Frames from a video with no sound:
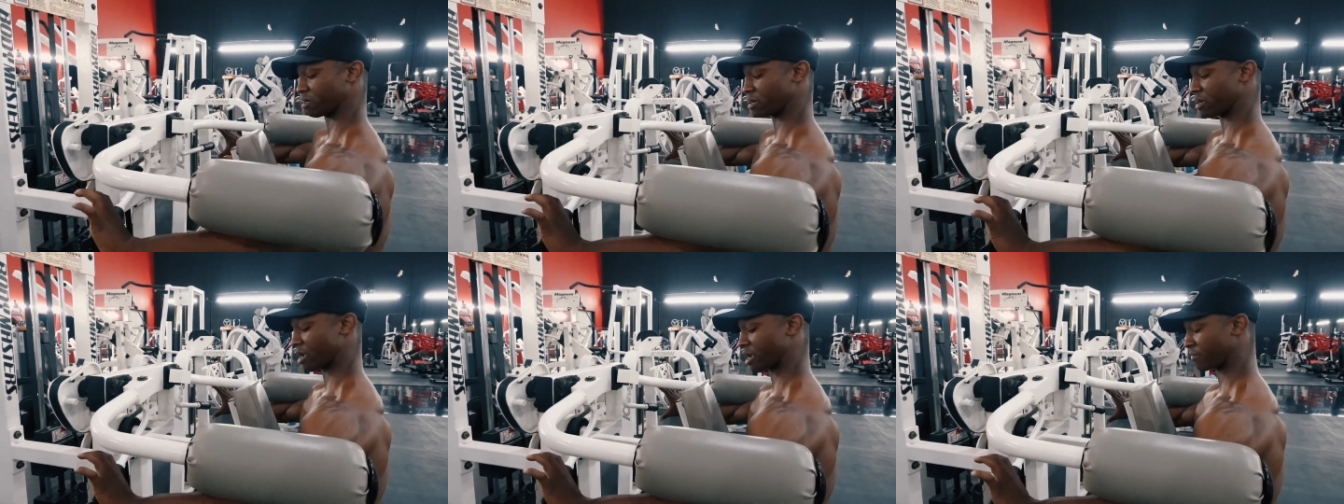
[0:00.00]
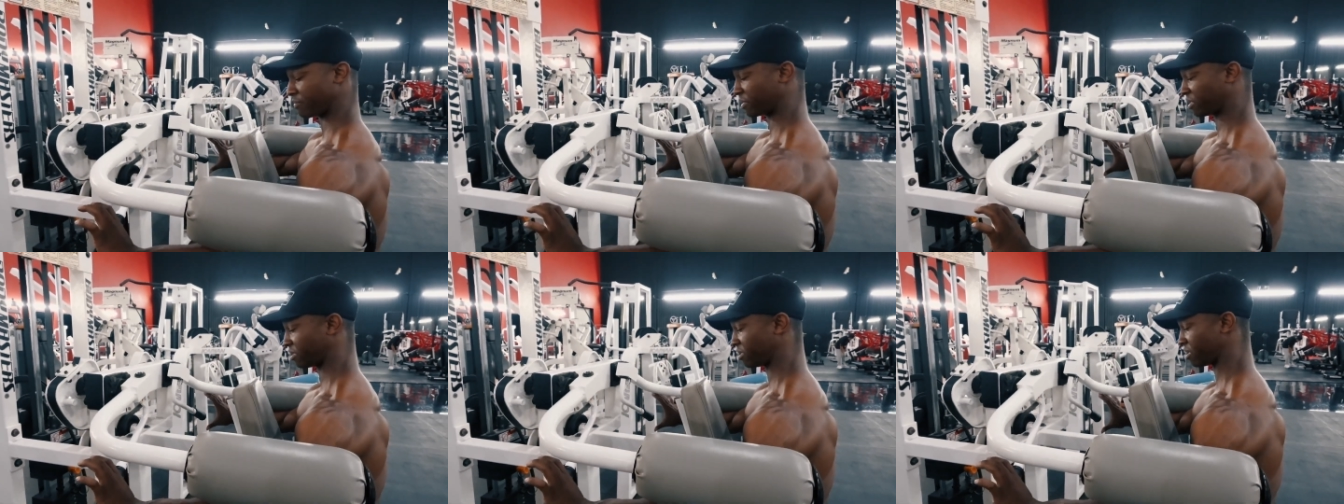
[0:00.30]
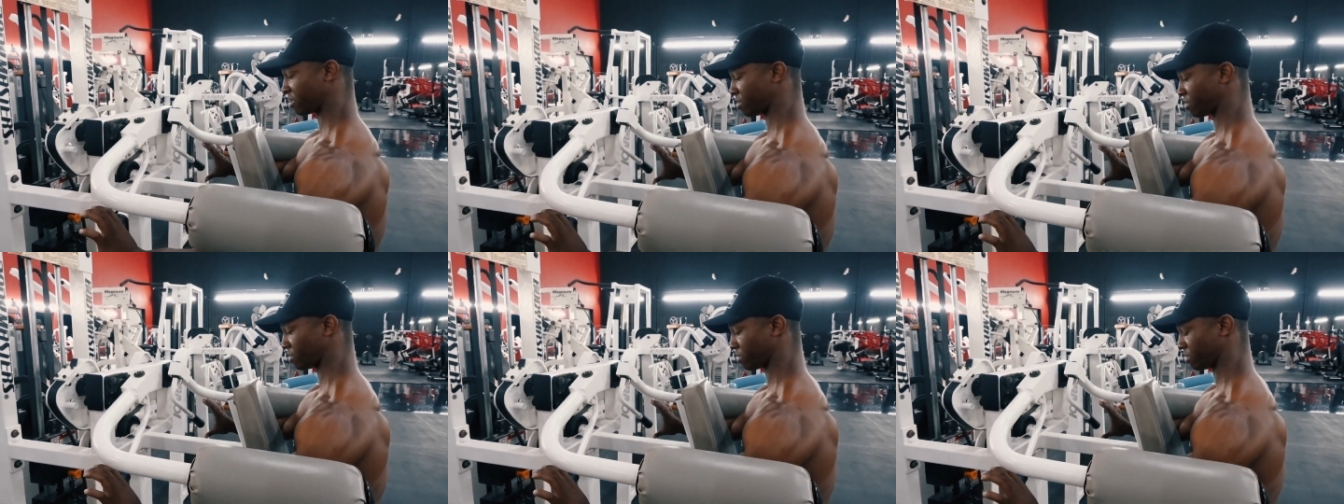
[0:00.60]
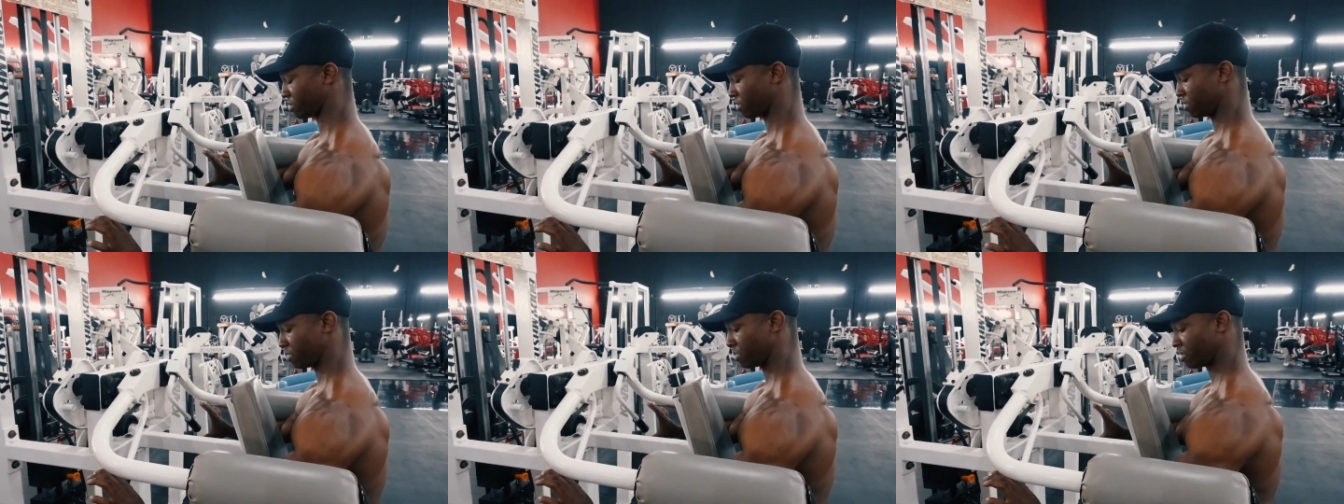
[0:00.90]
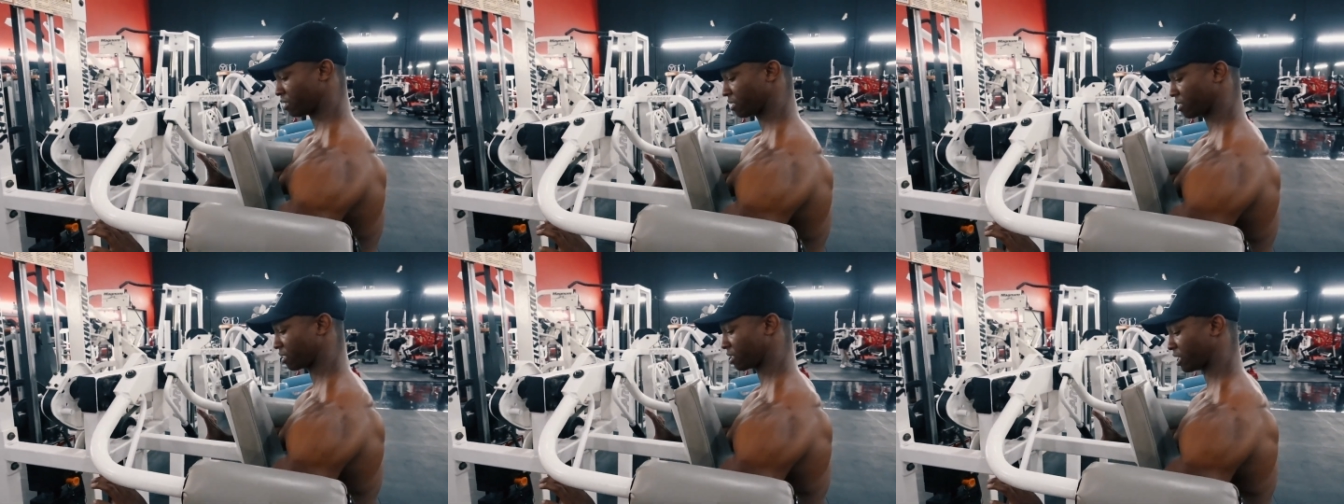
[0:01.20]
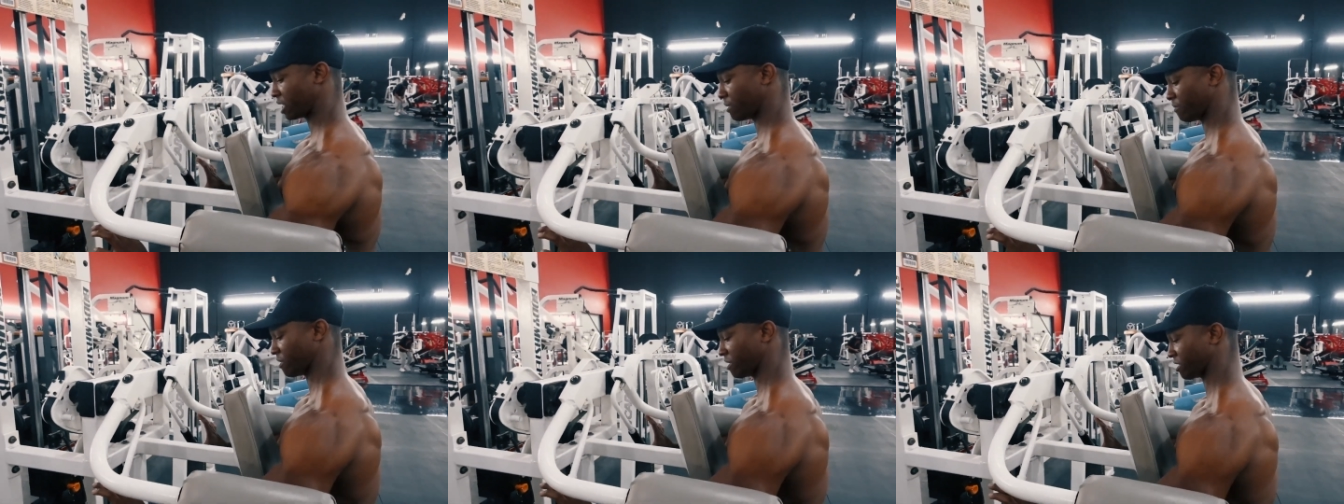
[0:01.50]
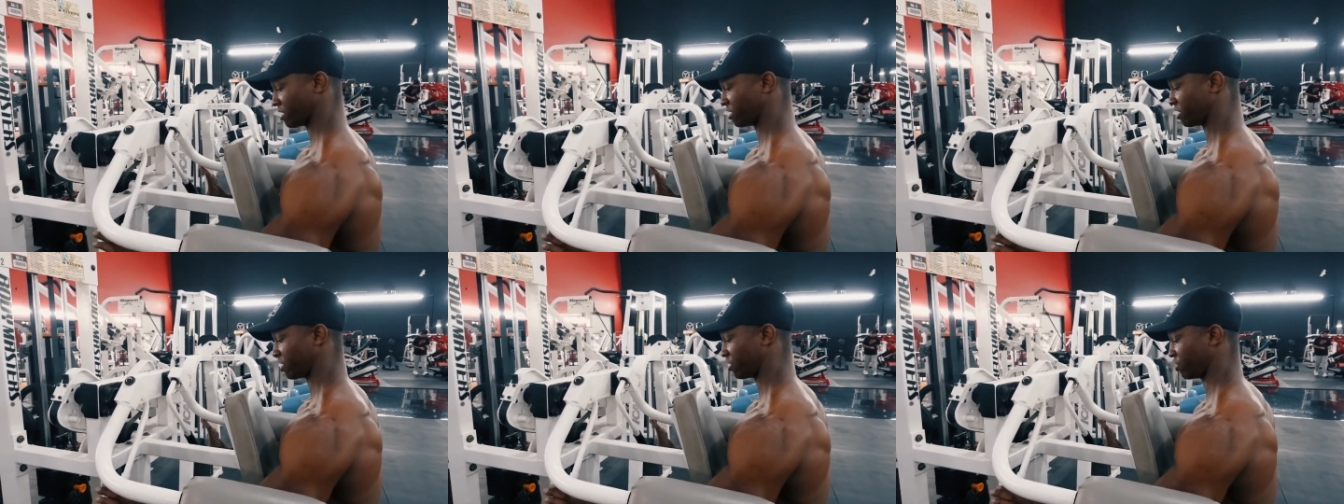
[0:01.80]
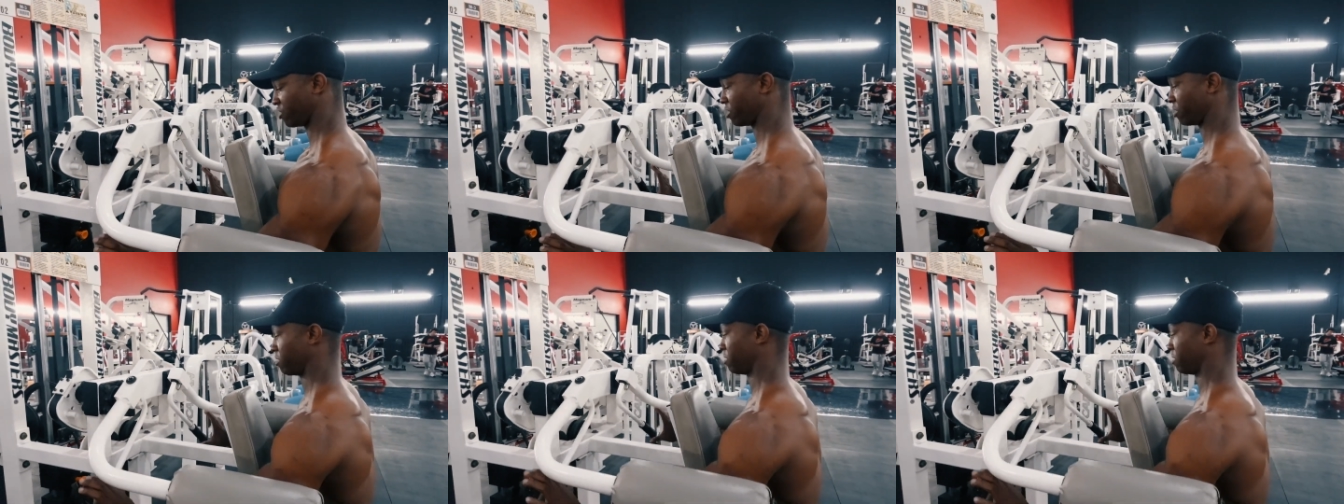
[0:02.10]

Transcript: I'm still keeping the tension,